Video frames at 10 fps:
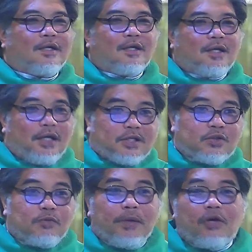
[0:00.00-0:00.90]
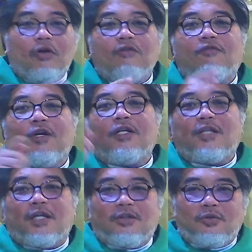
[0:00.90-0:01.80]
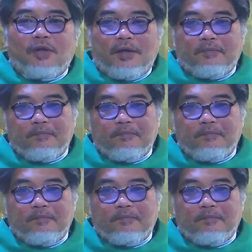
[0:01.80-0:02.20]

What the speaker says: is to be converted to Him.